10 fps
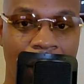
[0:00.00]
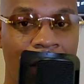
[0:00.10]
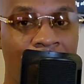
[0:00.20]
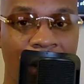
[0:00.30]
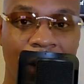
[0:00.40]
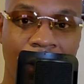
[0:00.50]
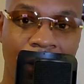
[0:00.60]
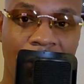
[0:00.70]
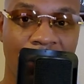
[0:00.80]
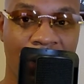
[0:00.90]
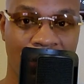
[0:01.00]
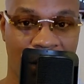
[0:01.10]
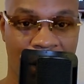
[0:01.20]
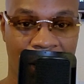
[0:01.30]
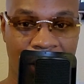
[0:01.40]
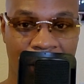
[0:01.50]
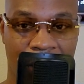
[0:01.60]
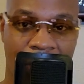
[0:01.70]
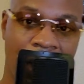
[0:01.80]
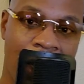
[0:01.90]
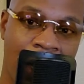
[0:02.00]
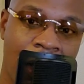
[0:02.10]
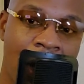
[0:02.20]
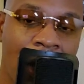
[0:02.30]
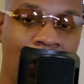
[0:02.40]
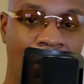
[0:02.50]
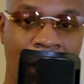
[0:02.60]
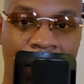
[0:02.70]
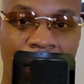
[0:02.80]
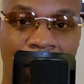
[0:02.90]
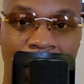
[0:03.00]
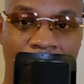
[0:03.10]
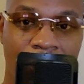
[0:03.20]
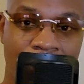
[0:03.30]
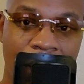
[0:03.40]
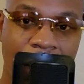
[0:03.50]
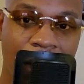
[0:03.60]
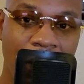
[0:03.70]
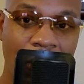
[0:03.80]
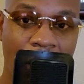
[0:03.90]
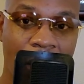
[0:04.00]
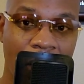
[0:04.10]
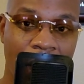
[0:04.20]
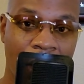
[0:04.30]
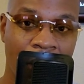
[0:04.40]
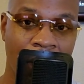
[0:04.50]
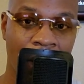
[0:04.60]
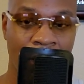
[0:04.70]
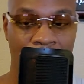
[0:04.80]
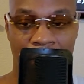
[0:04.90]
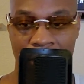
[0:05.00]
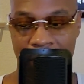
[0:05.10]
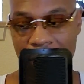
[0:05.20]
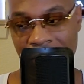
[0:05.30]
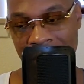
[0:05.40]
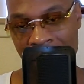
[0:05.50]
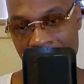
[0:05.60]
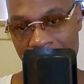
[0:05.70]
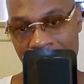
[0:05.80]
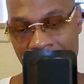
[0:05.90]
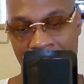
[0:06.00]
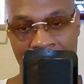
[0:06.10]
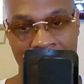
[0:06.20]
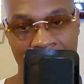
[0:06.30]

and make it look real sexy. So then you get the link from tinyurl and you post it to a document and you